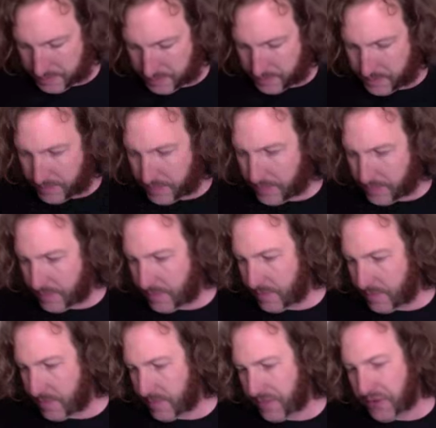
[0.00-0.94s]
Fruits de
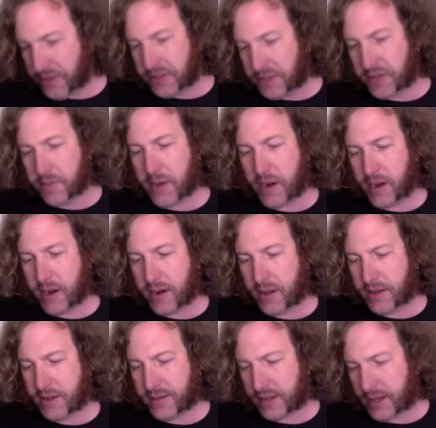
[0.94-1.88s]
Mer is a
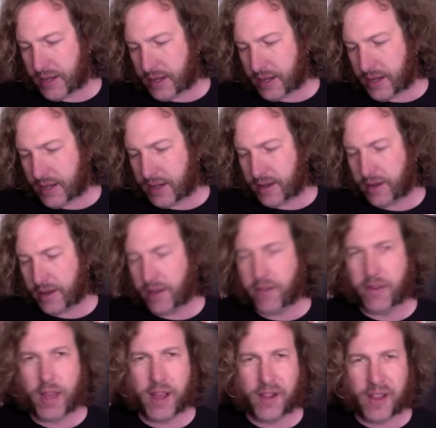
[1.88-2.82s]
UK label that
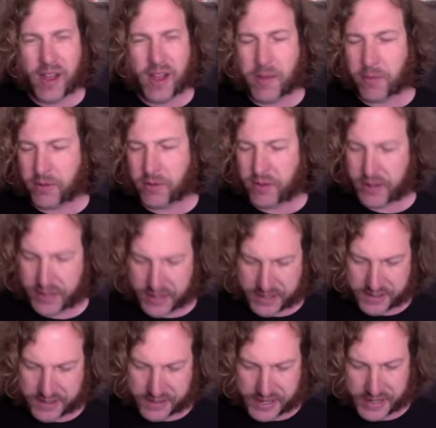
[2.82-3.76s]
does like a
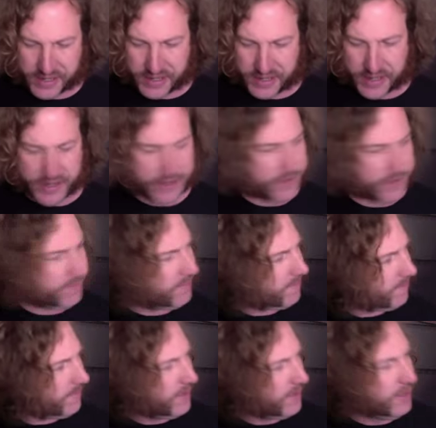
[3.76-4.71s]

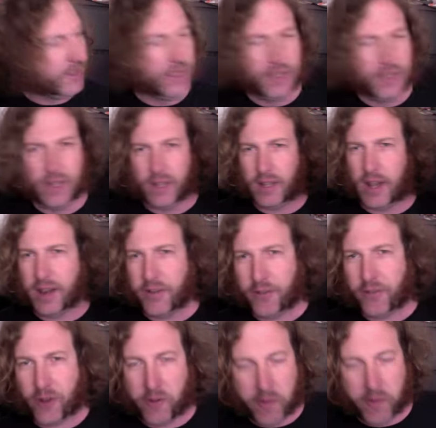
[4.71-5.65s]
lot of tribute
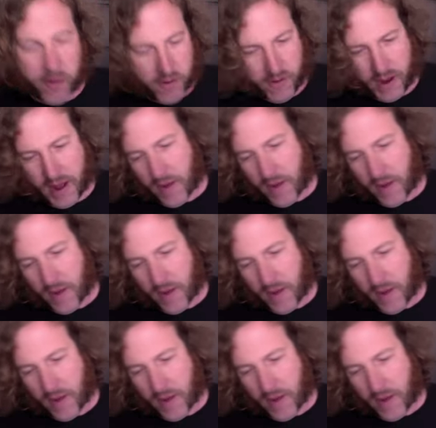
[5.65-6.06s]
albums.